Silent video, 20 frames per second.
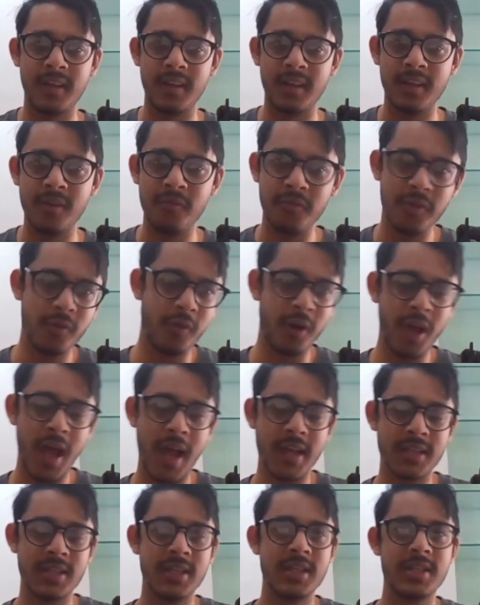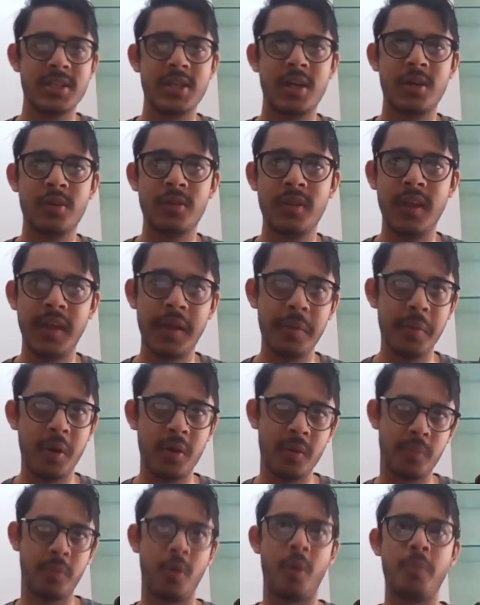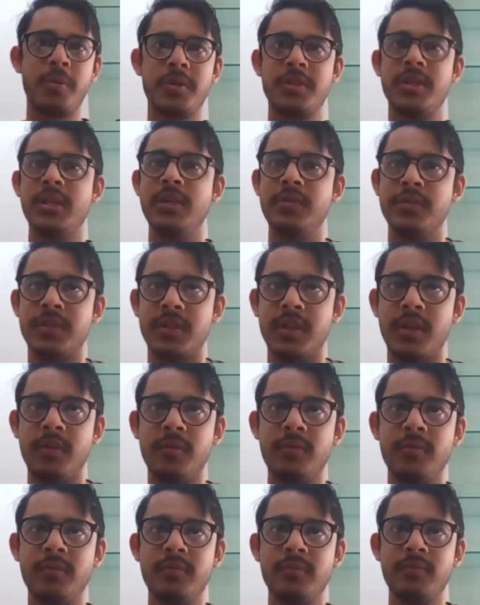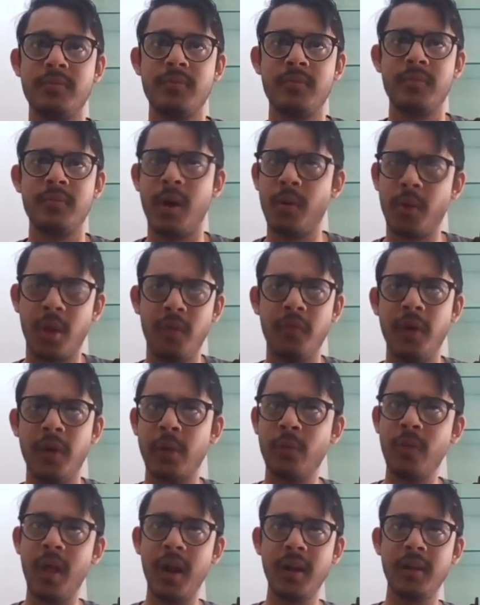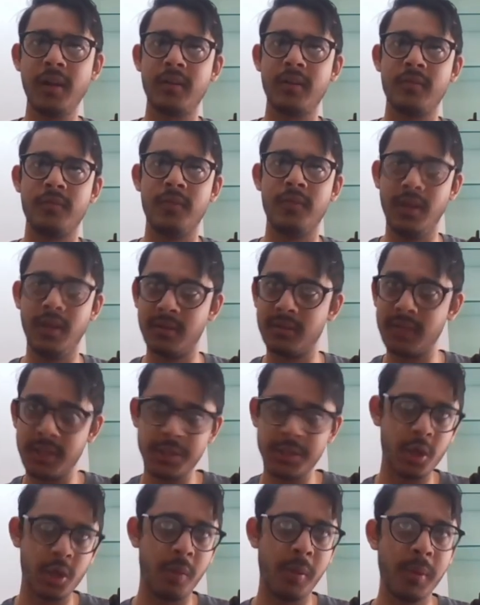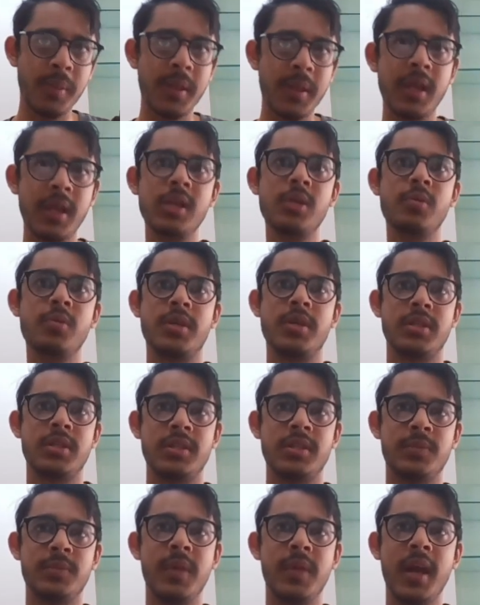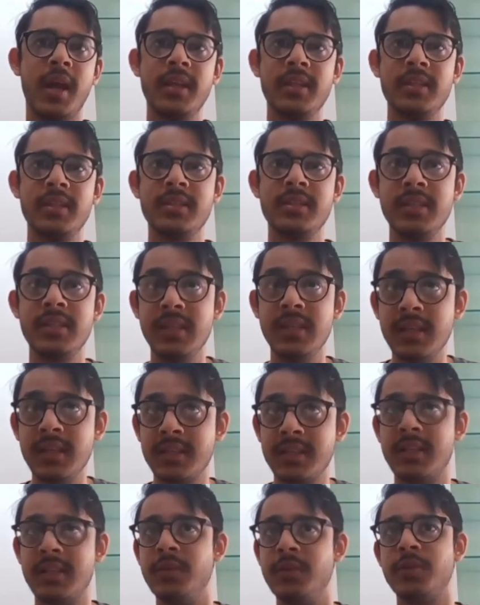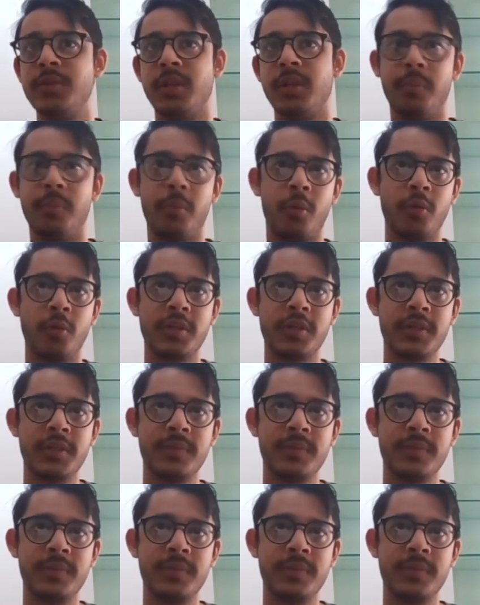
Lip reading: we want to actually start to think about a proper solution now. How can we do that? Well, let's talk about the intuitions behind the solution approach.